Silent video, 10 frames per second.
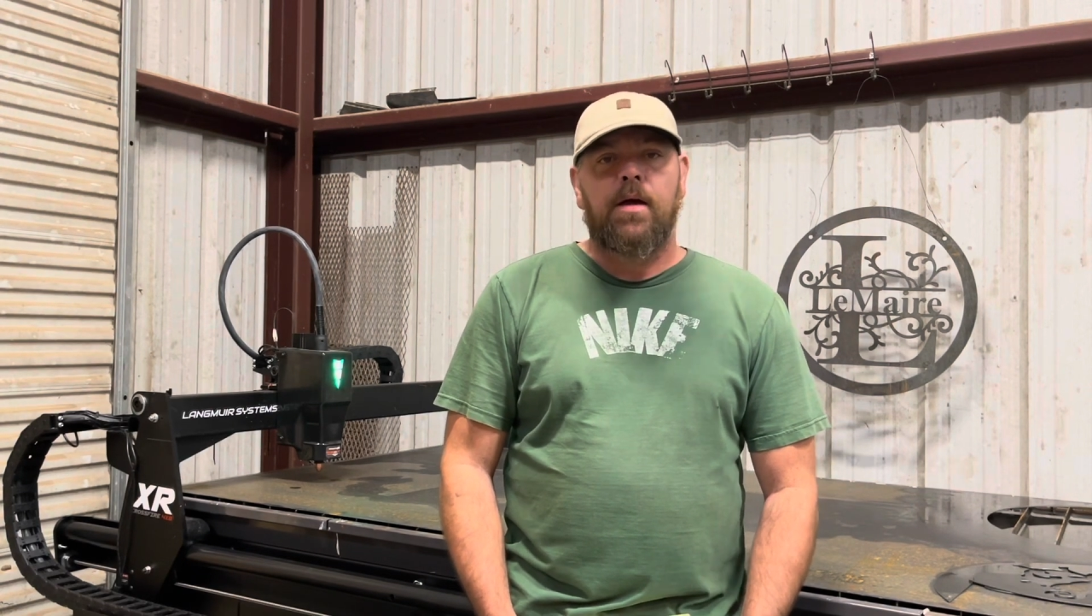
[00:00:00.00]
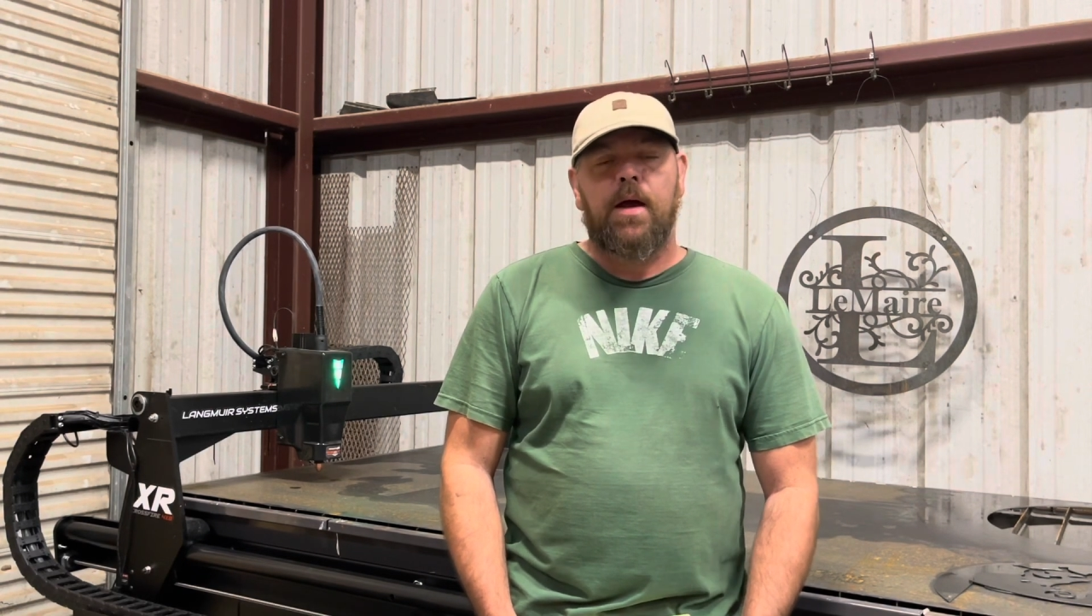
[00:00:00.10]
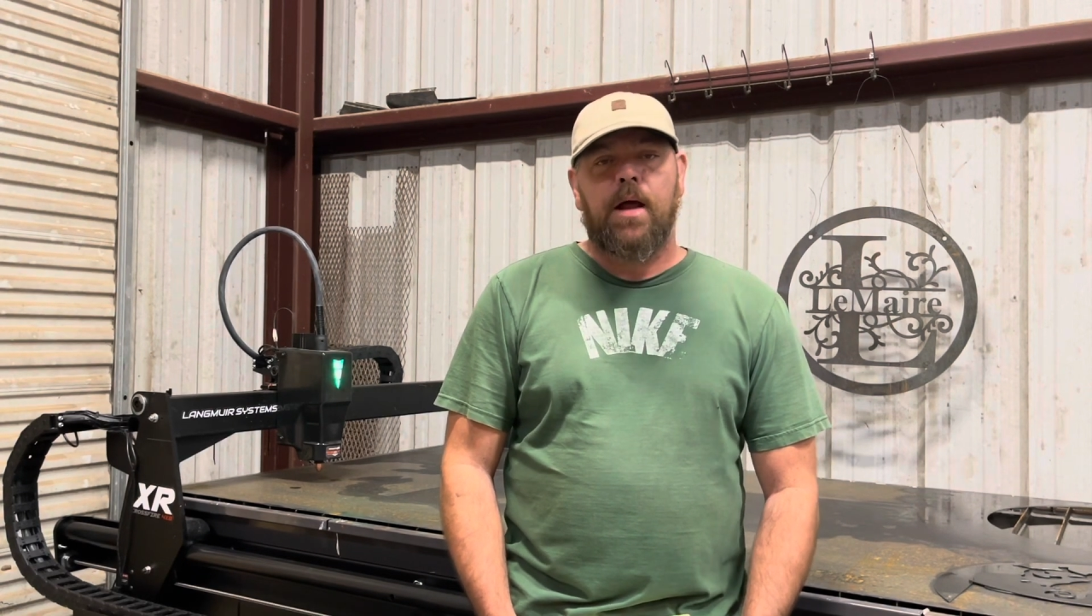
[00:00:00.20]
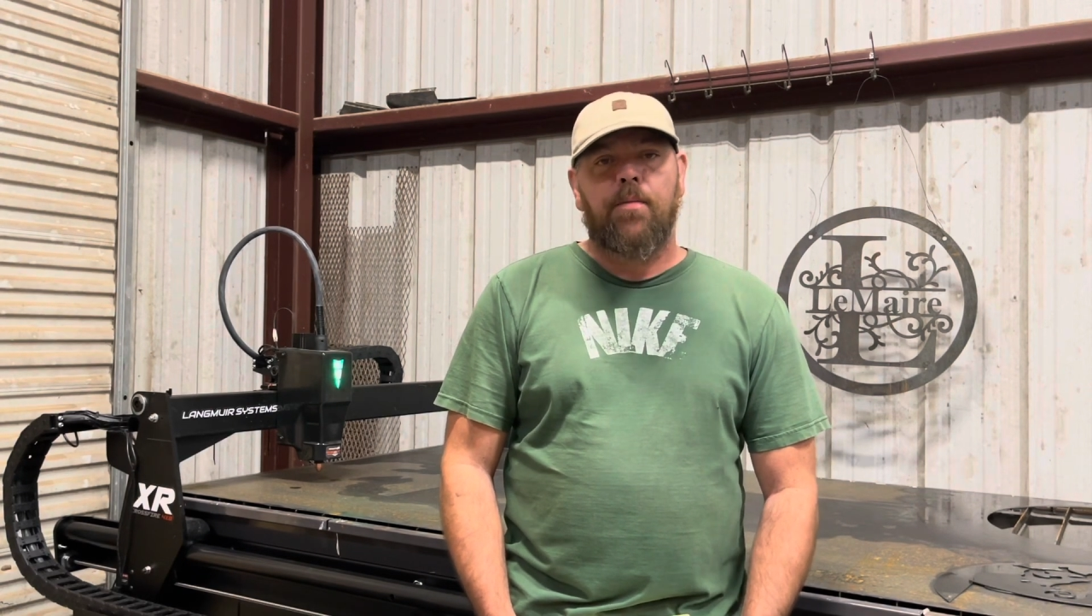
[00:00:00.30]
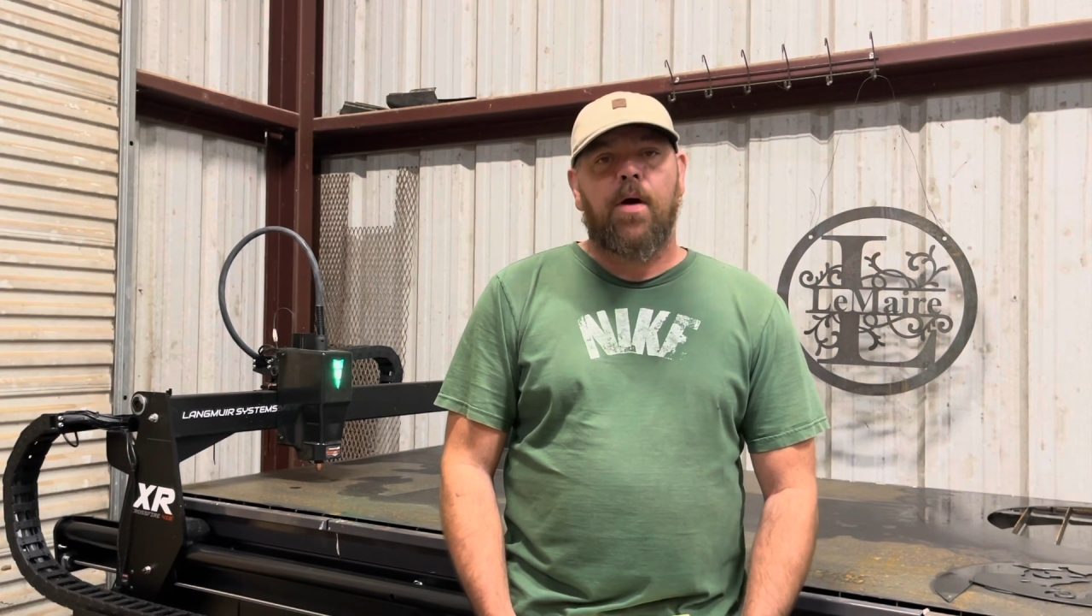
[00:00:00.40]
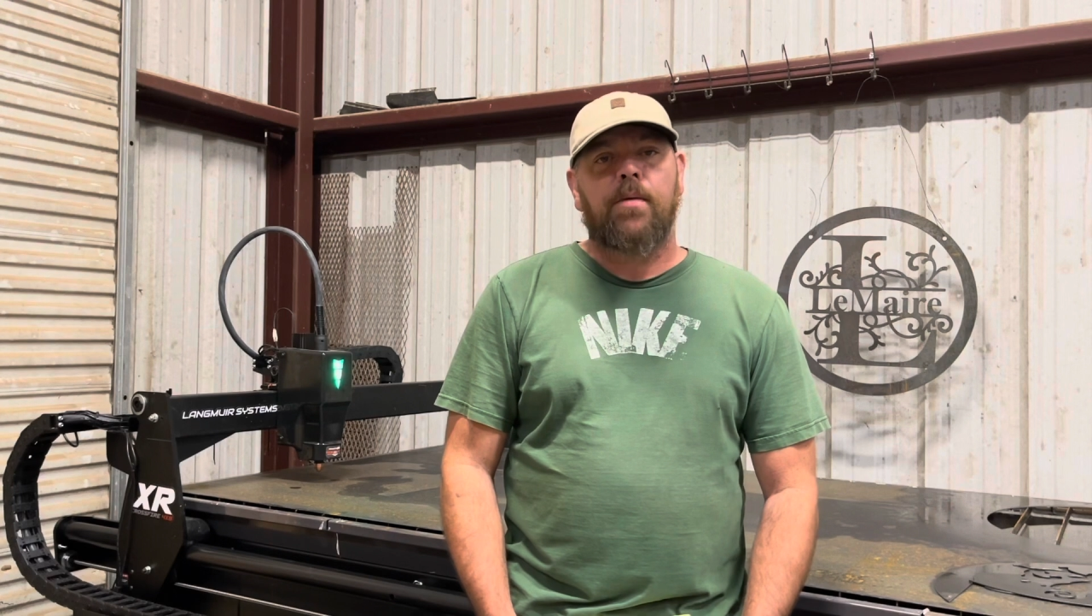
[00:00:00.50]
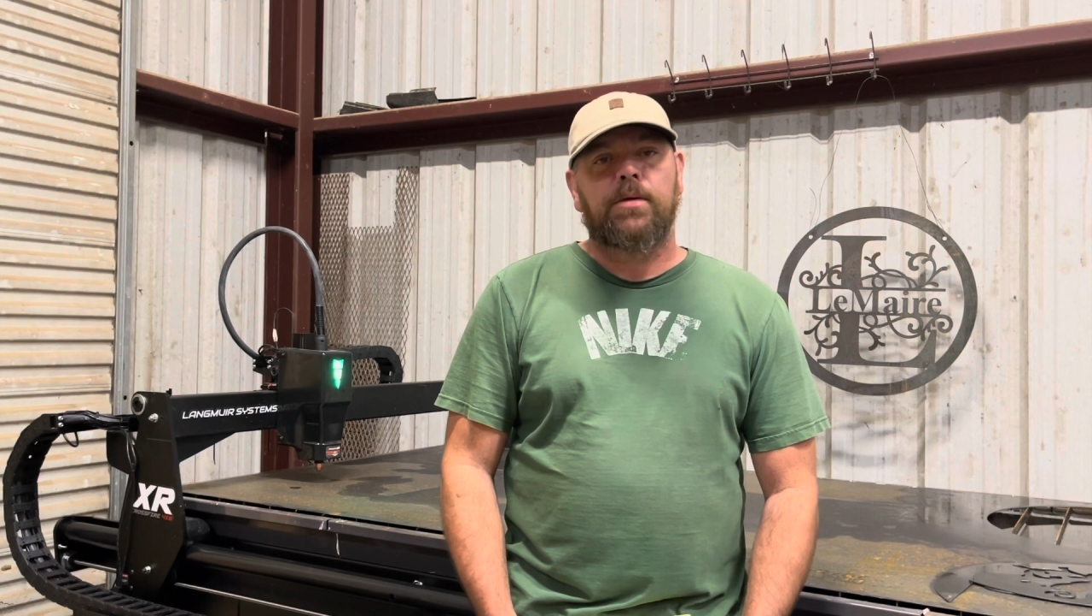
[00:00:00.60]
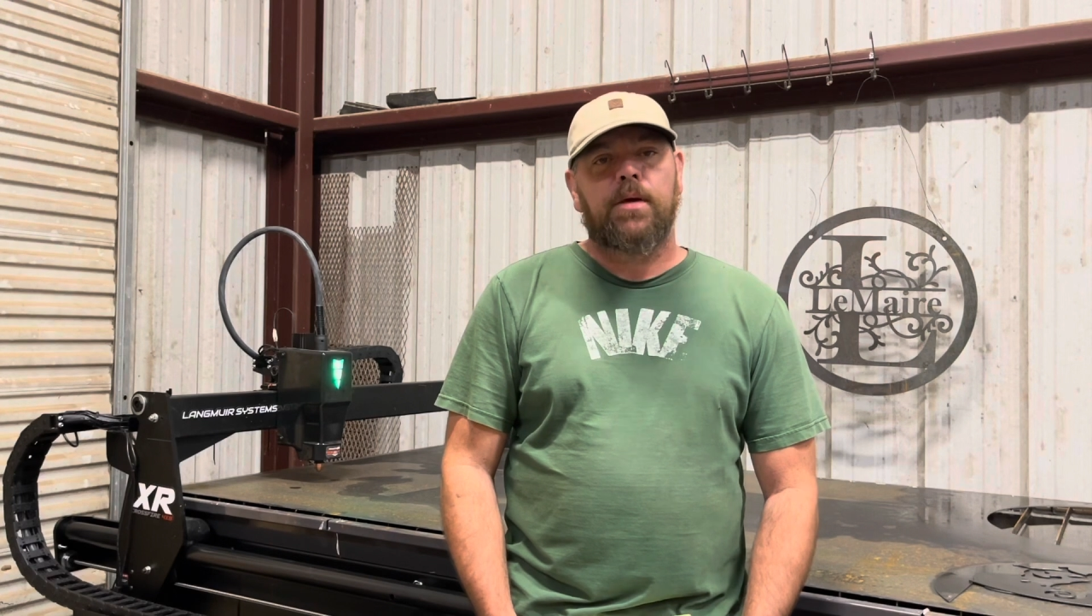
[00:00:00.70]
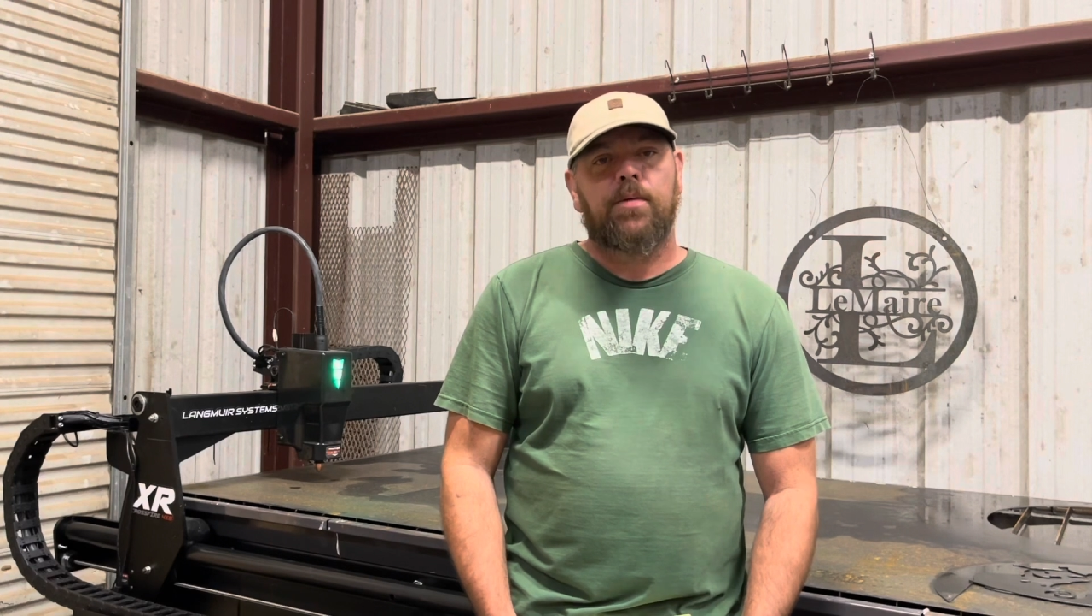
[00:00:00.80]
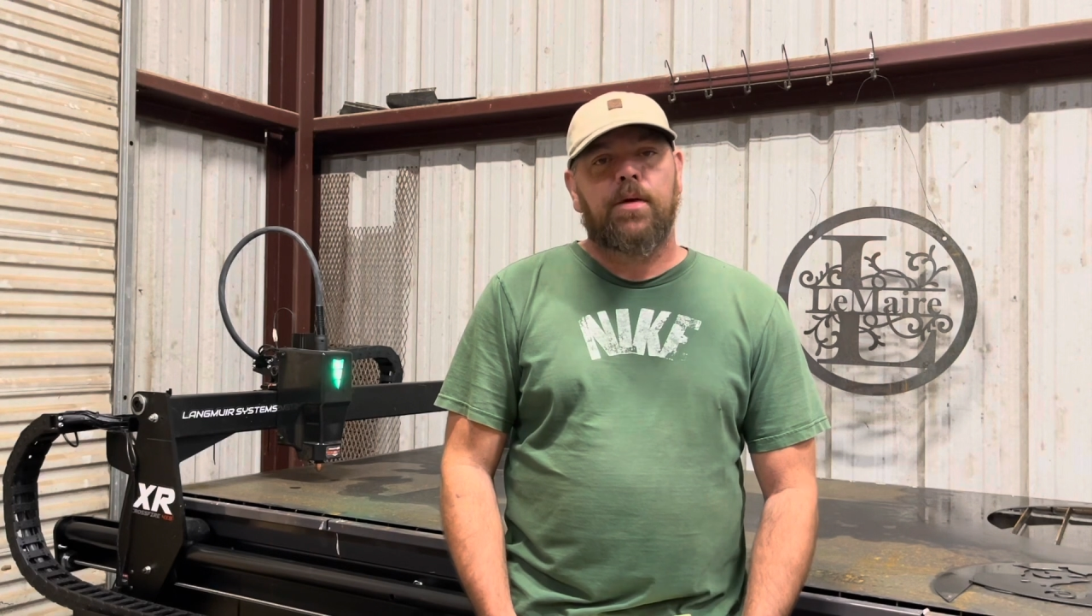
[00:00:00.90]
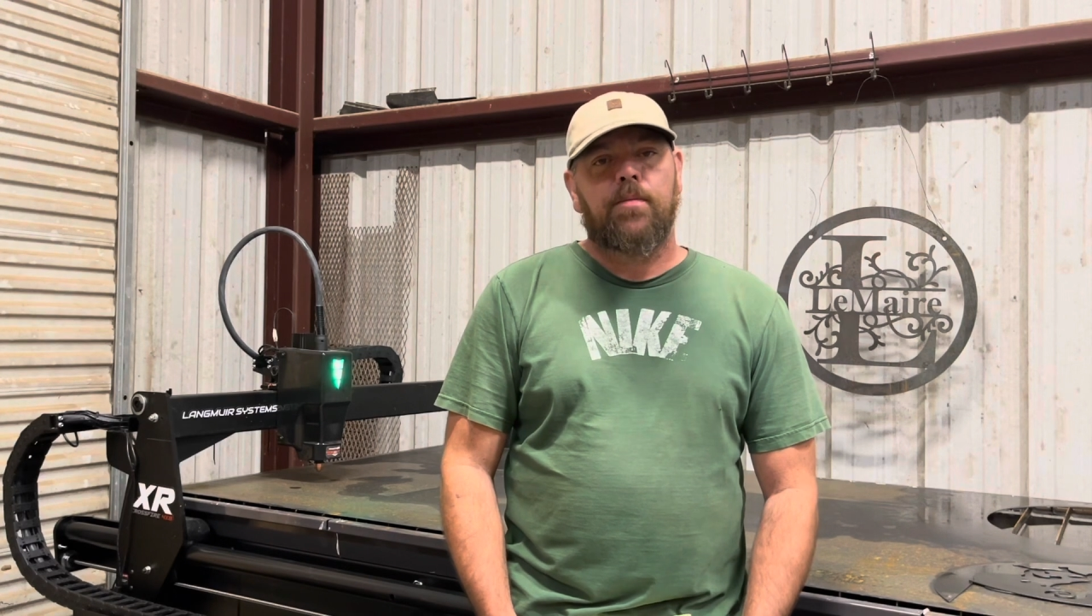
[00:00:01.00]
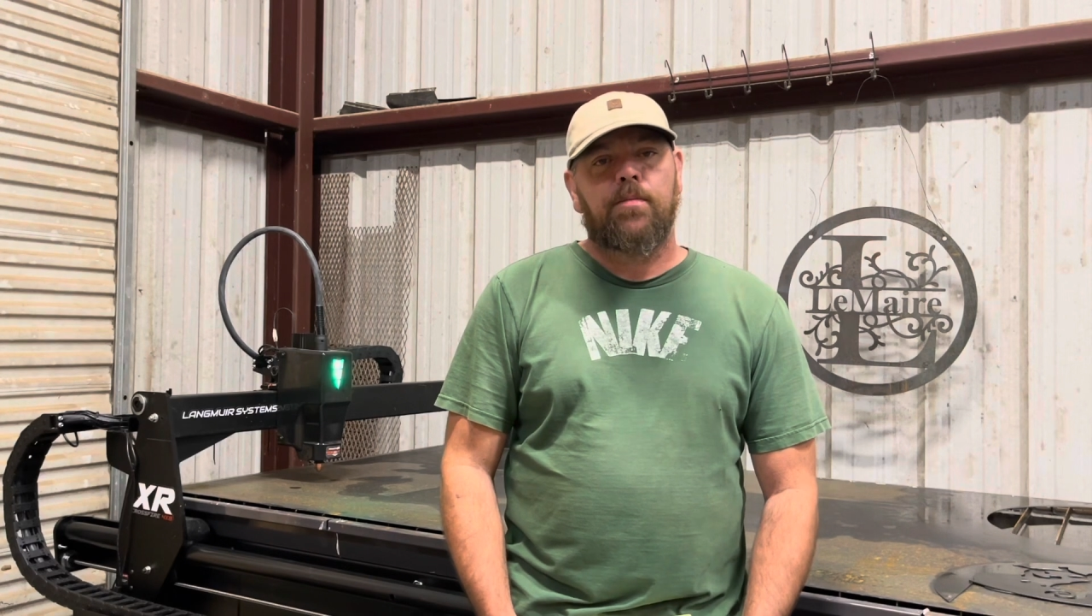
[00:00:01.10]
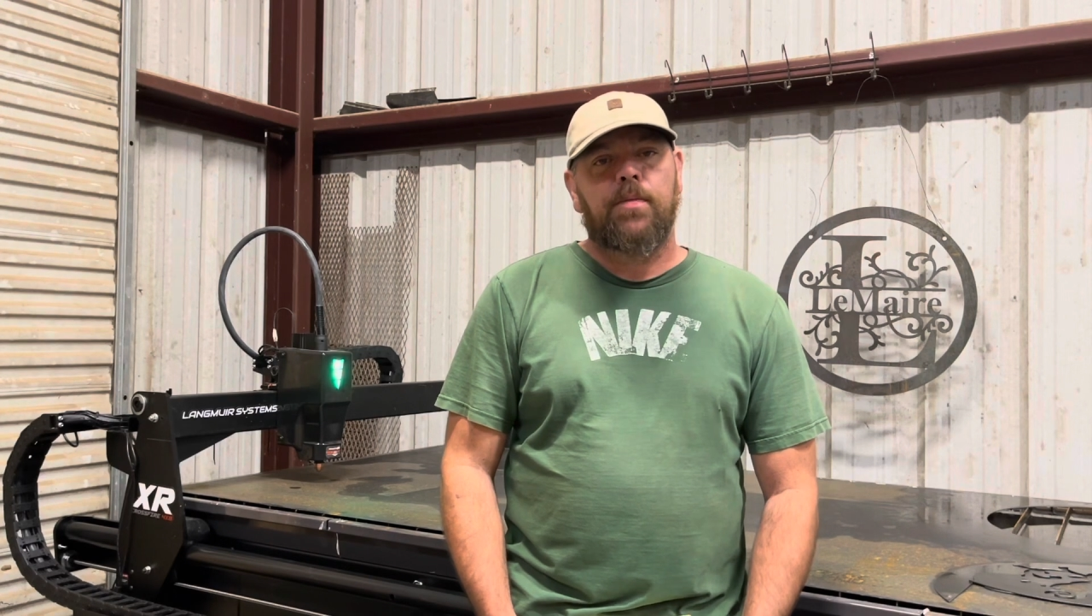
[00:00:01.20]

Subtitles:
and I promised some of the